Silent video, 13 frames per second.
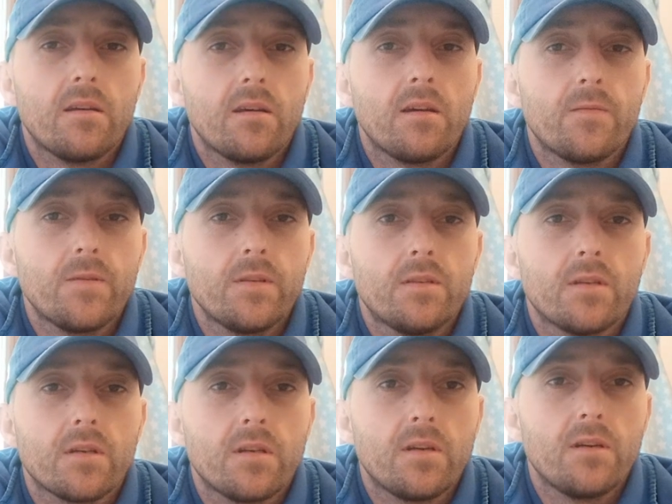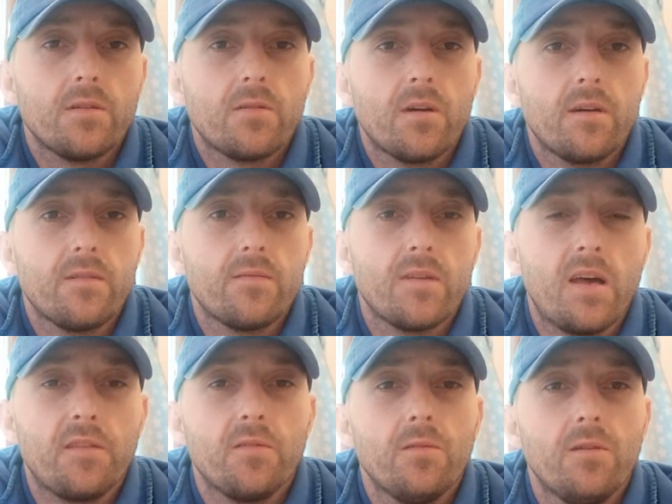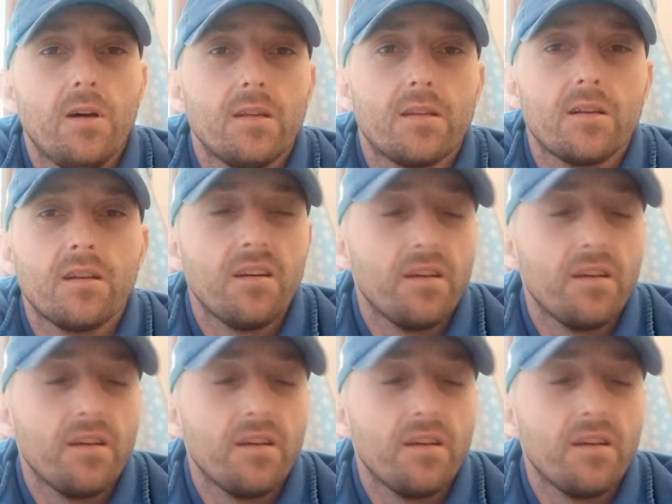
winter. You have no other